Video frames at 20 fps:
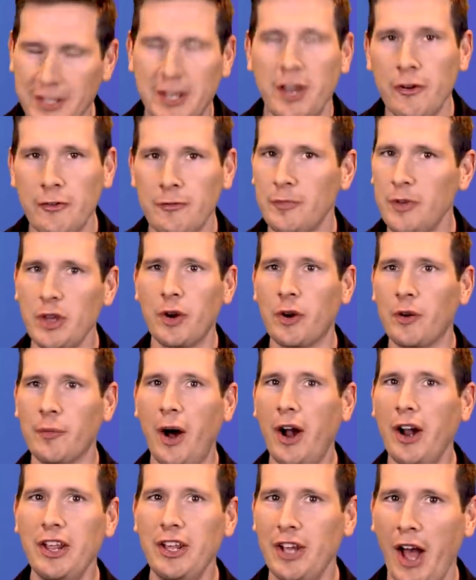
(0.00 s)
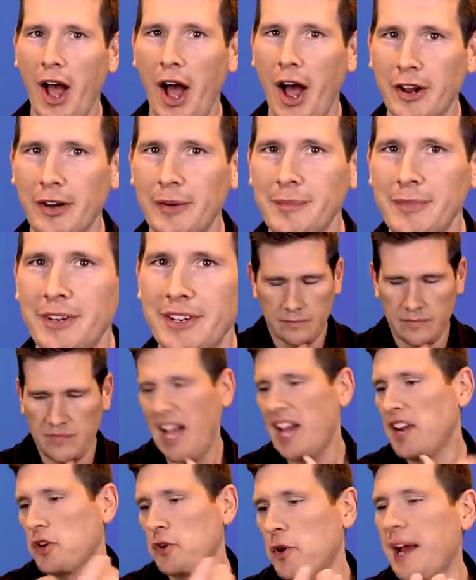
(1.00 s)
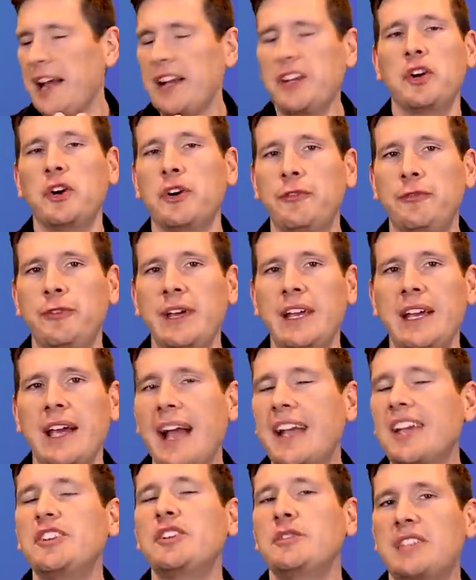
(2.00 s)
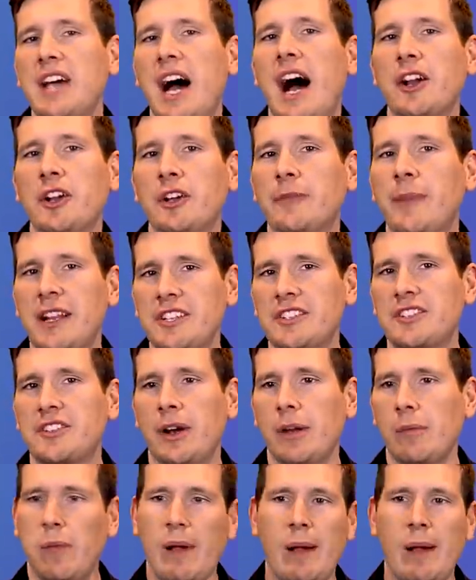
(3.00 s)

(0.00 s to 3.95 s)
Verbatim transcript: Give me your money, Adam! Not a great Goofy. I can do Donald by just going.